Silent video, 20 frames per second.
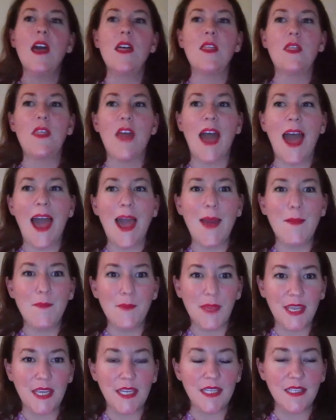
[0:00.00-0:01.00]
That
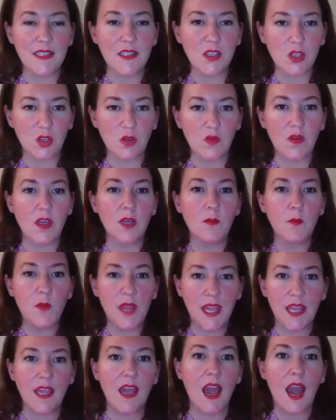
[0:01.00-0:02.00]
means you could
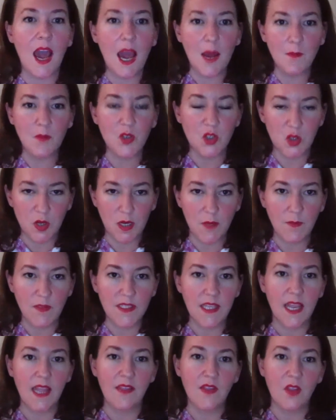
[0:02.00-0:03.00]
pick up
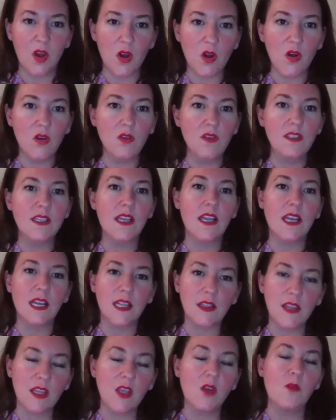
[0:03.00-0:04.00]
trips and those
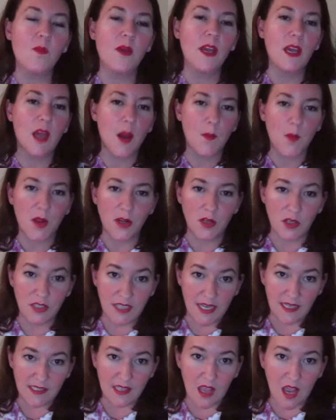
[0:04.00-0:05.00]
anything you pick up on your
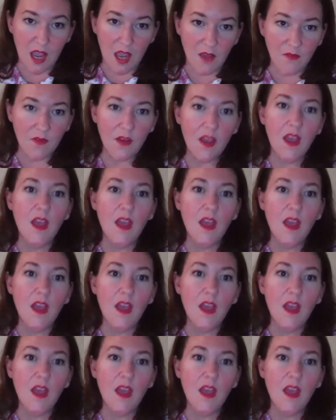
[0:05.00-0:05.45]
days off